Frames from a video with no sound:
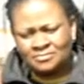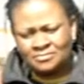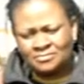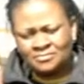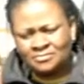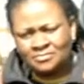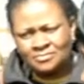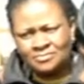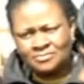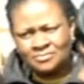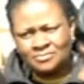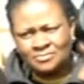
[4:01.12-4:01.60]

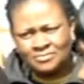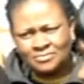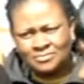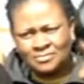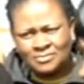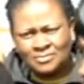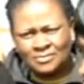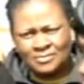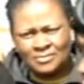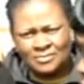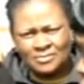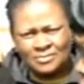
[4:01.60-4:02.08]

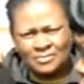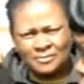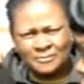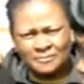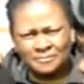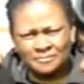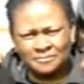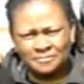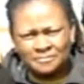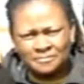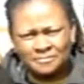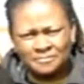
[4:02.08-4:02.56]

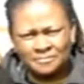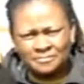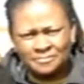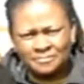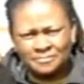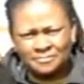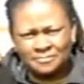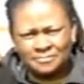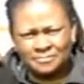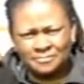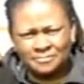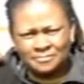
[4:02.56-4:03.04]

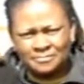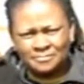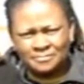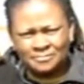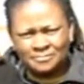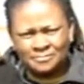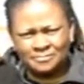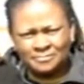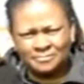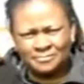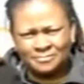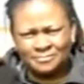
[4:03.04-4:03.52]

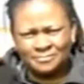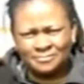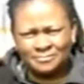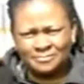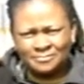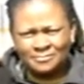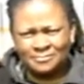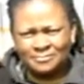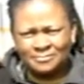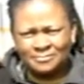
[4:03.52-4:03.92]
(not speaking)